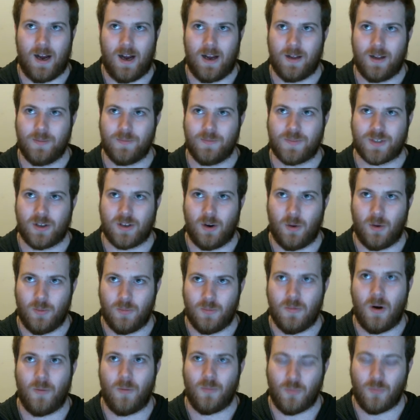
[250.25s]
So
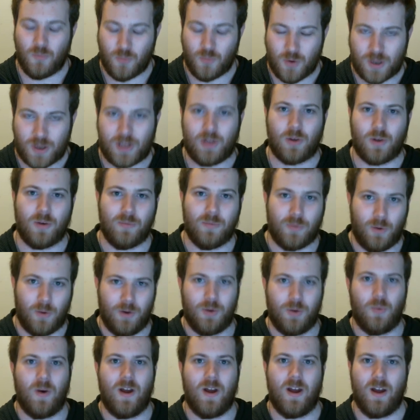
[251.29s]
I'm really looking forward to
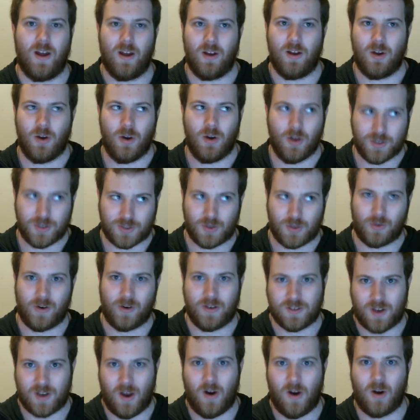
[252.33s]
where her story is
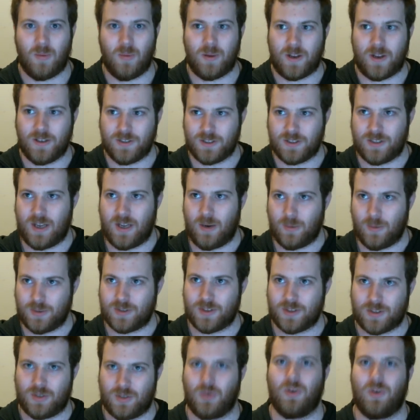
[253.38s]
going, because that was the
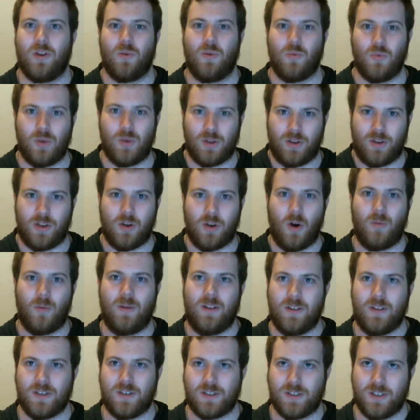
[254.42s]
story that really got me
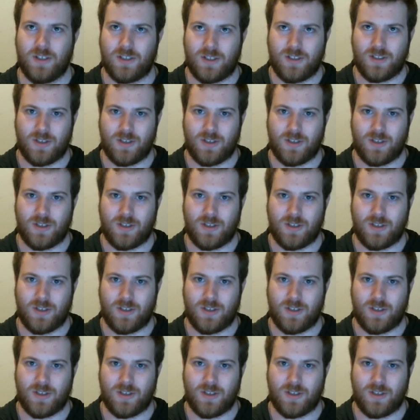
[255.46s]
this year.